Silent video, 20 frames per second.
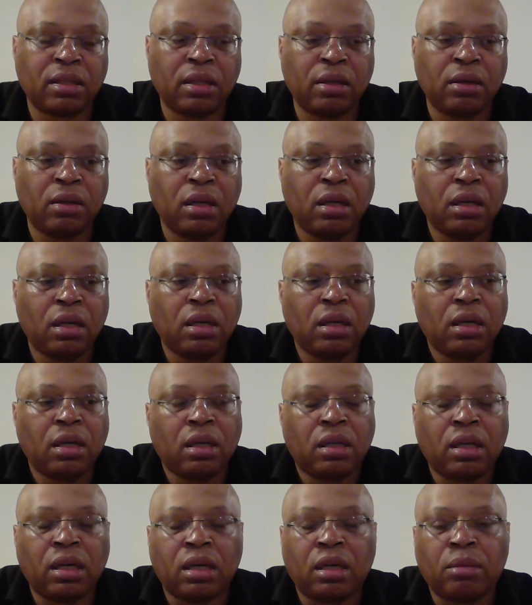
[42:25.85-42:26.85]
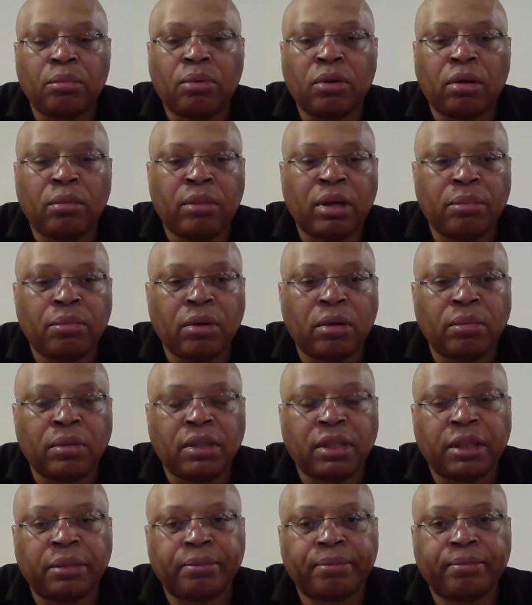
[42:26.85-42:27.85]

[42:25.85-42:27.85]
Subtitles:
now. They're going to put on my property.